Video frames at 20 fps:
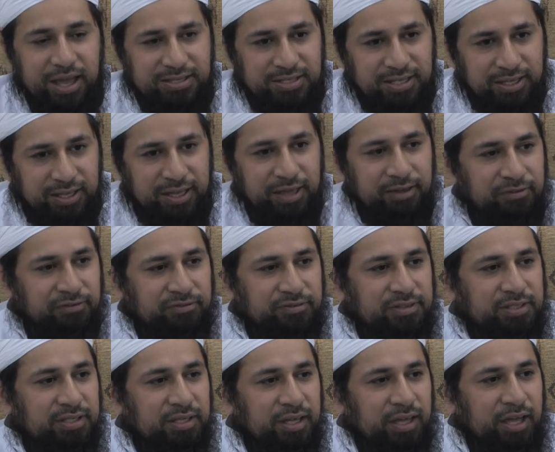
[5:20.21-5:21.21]
as a
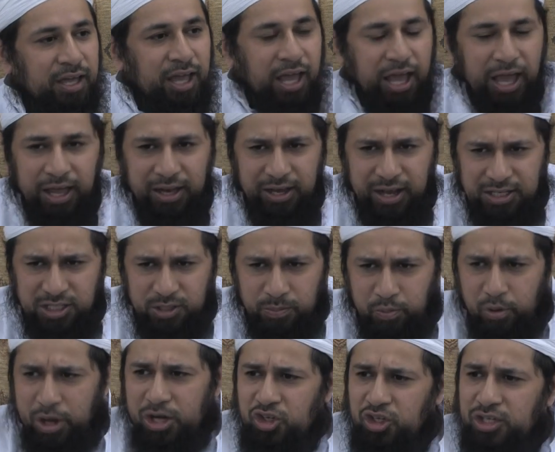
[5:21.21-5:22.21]
gift and as a
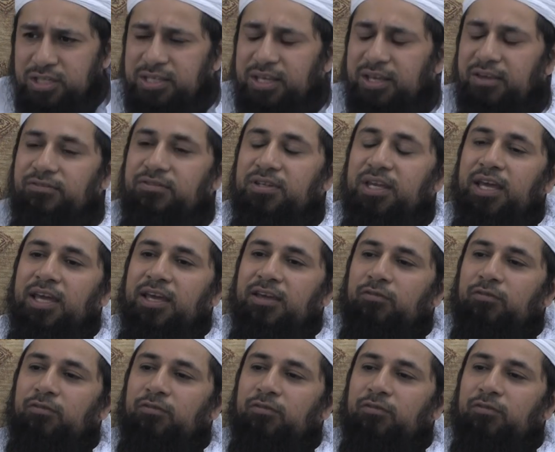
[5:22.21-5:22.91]
precious gift,